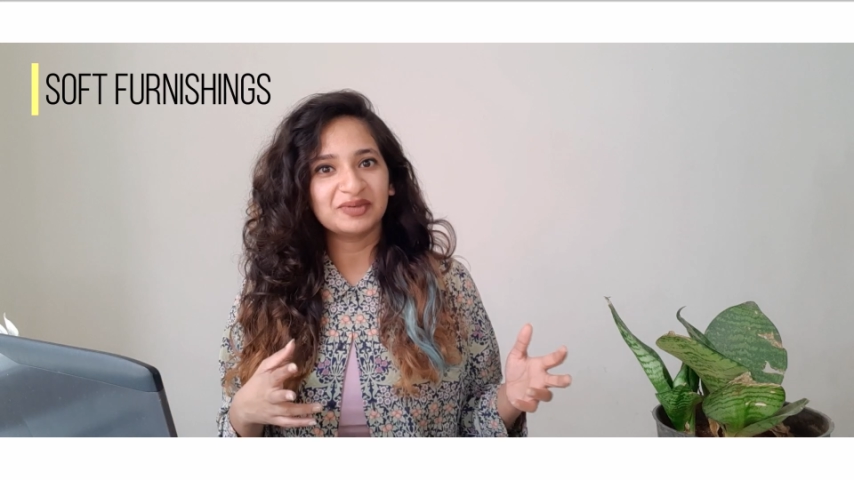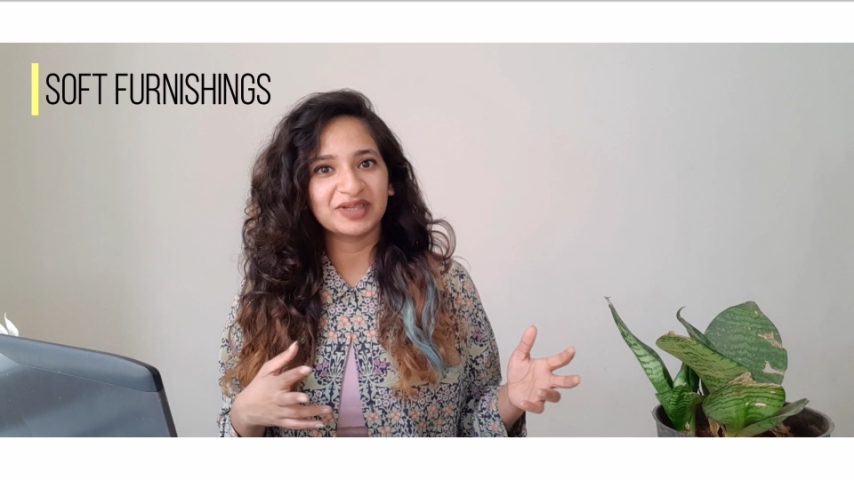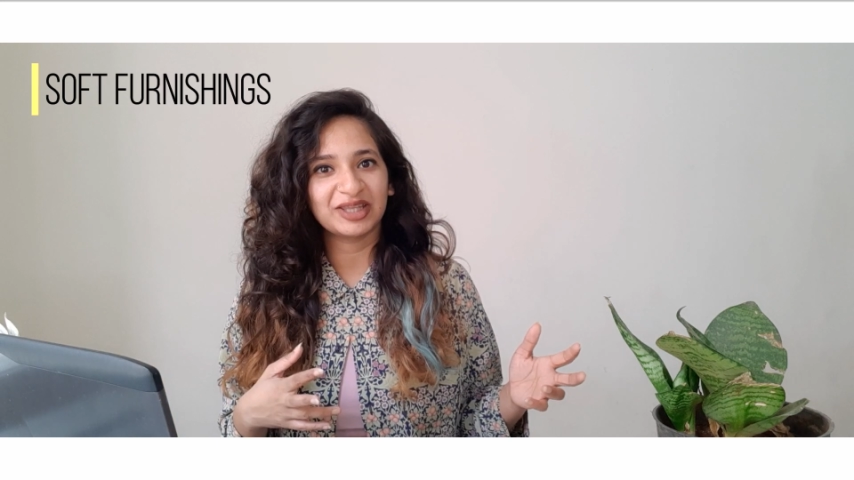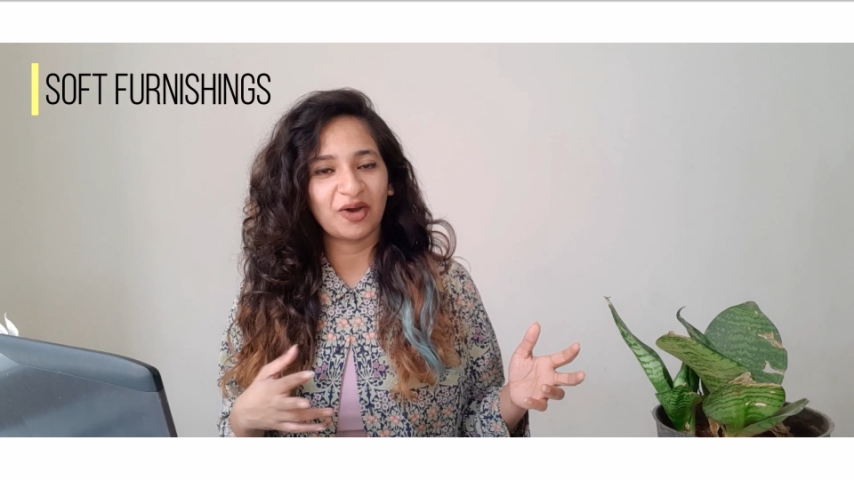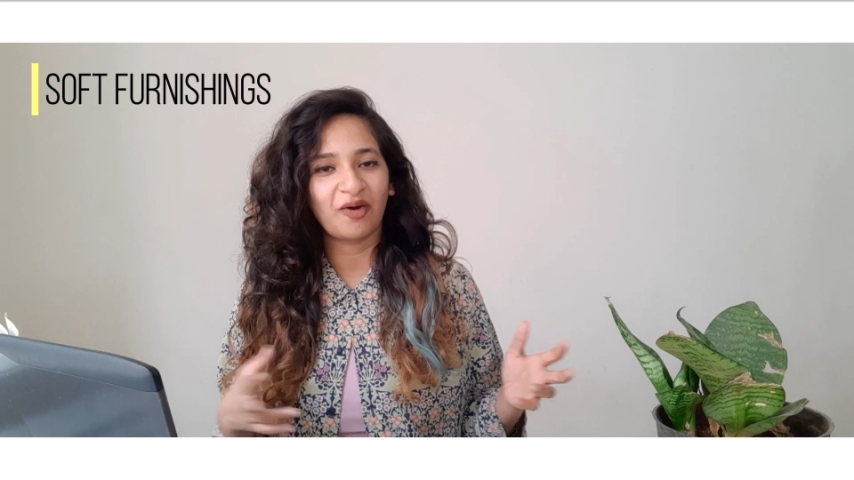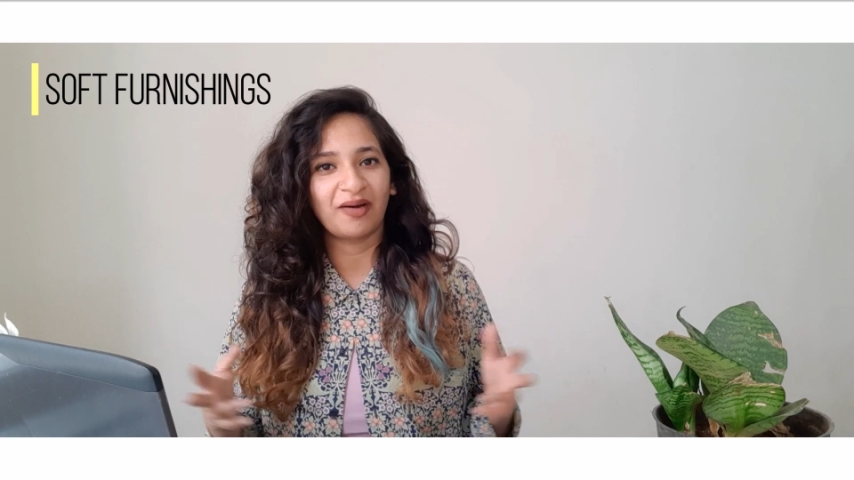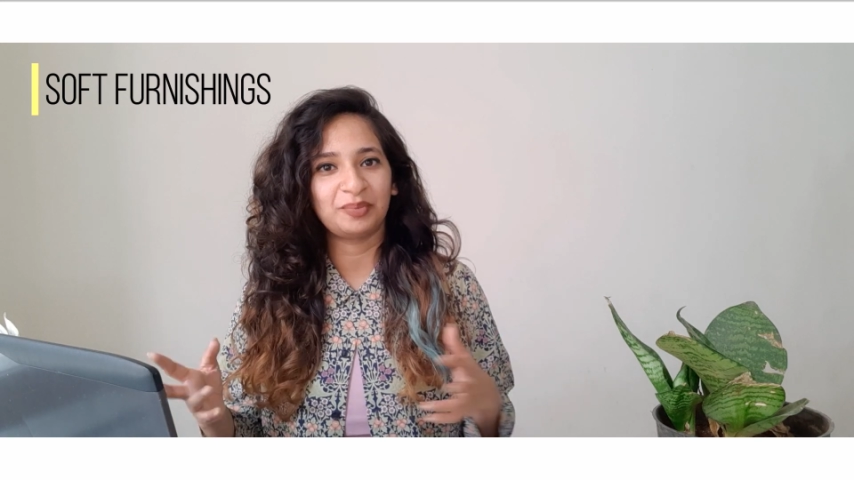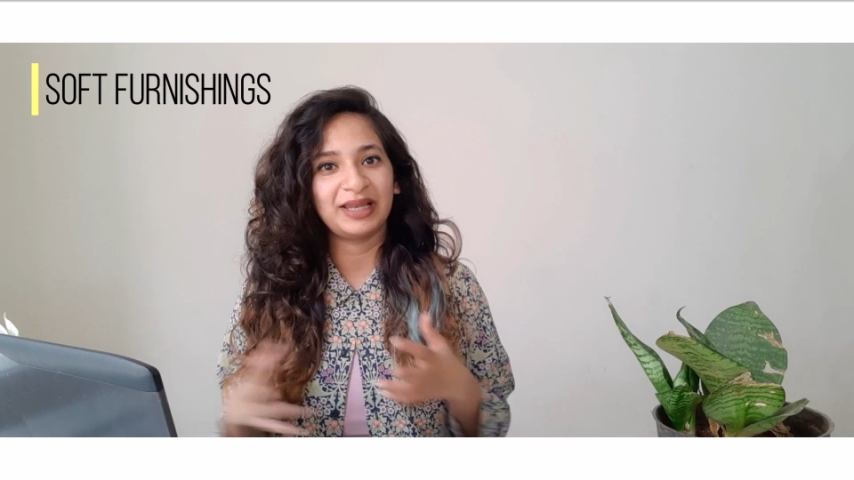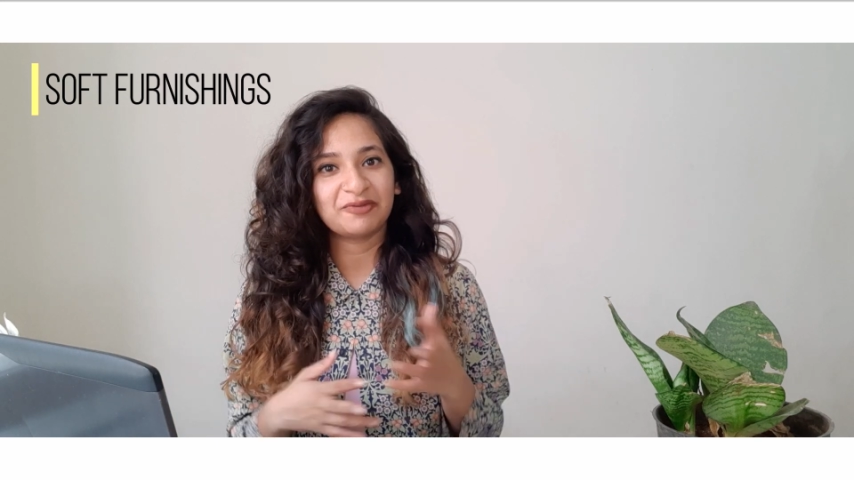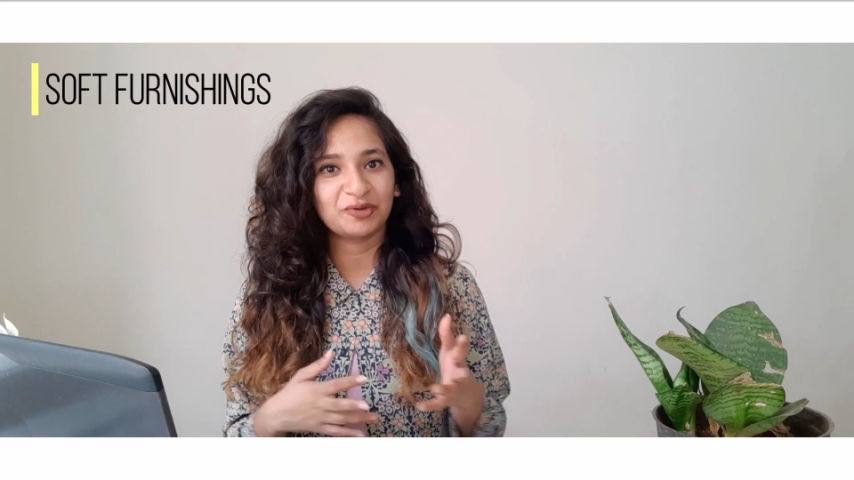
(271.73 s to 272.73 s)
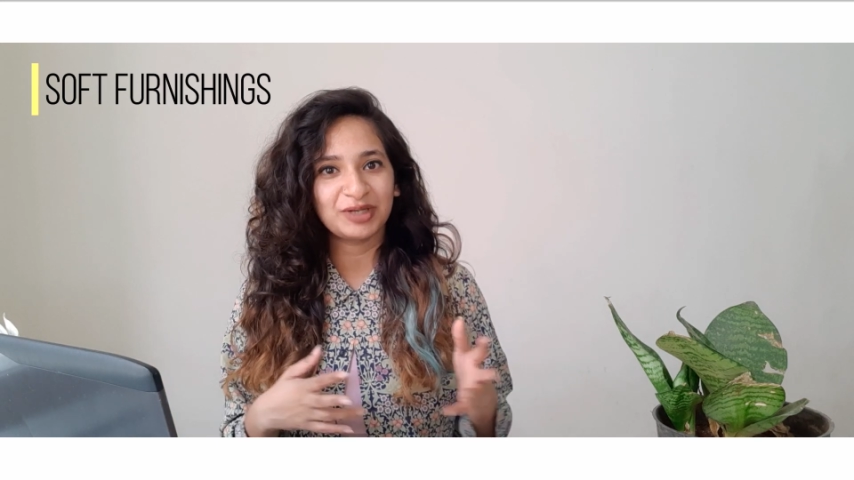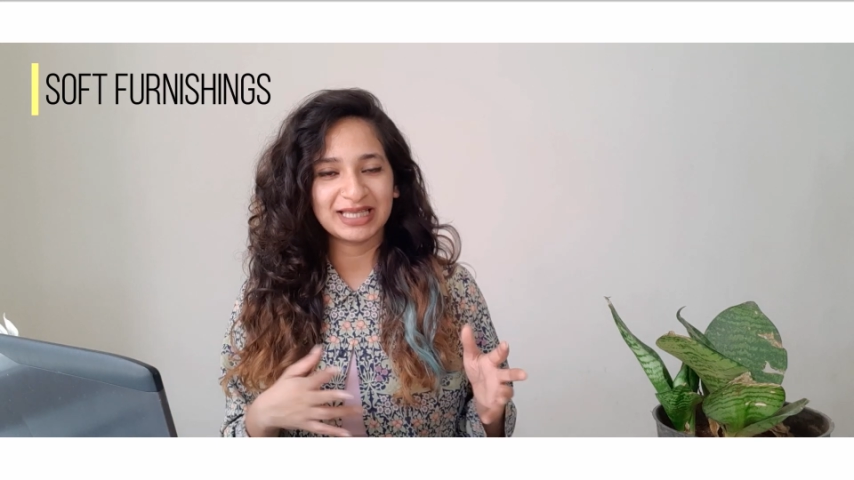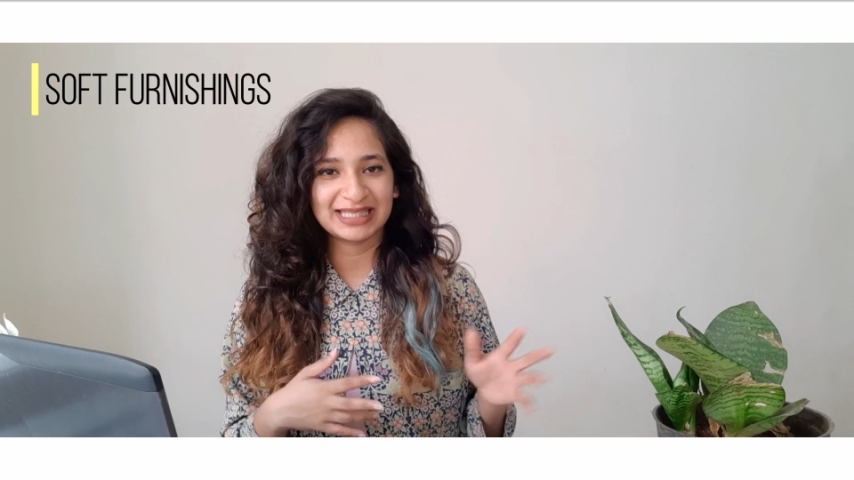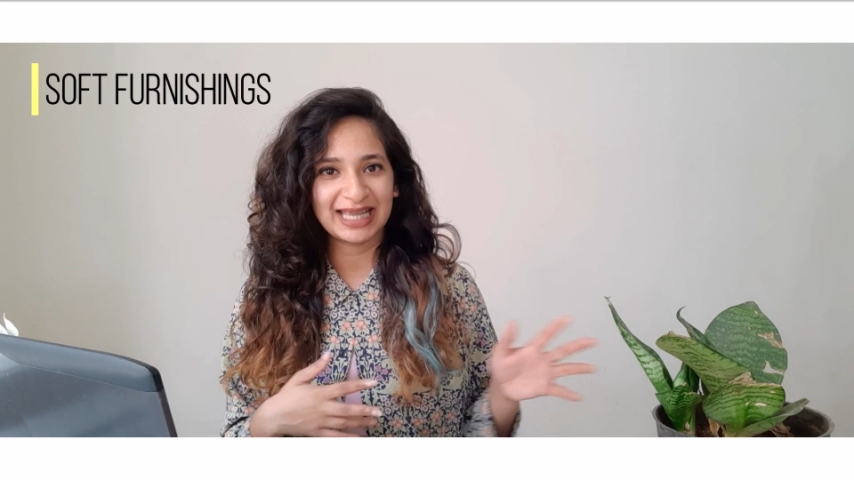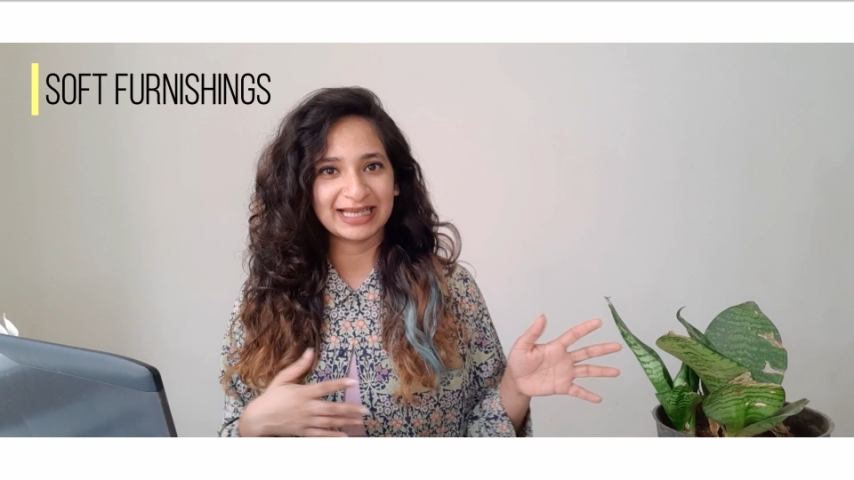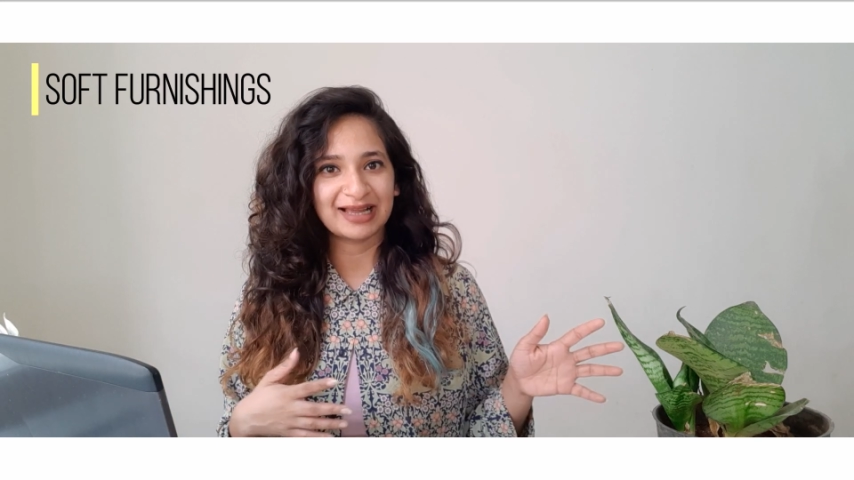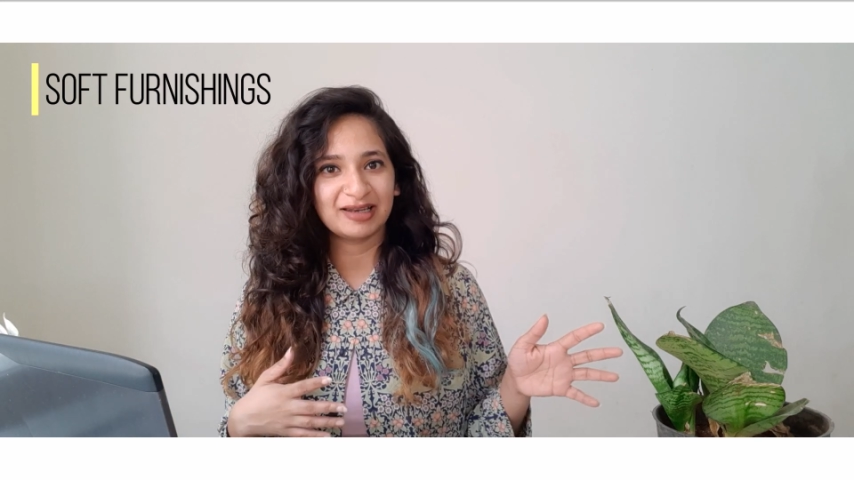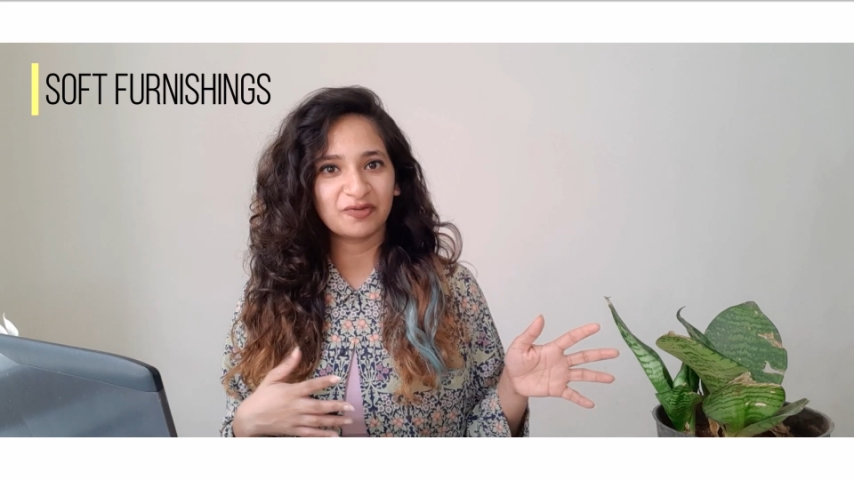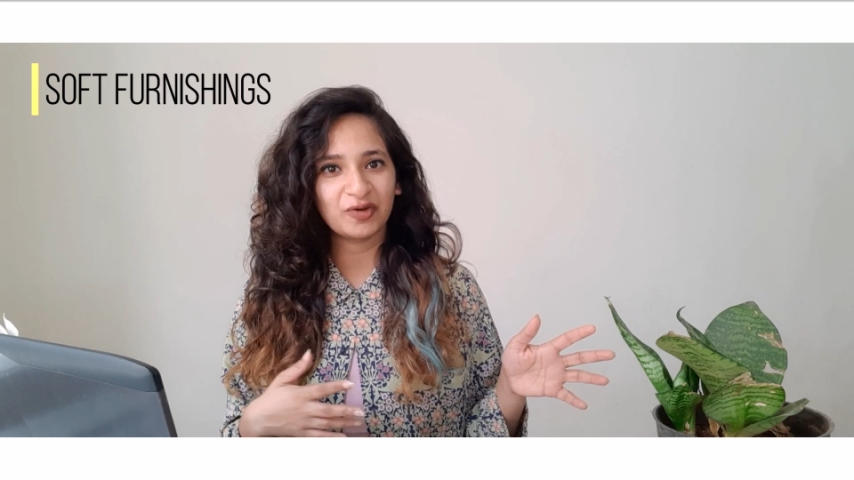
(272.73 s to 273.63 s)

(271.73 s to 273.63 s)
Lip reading: with the playfulness and colorfulness,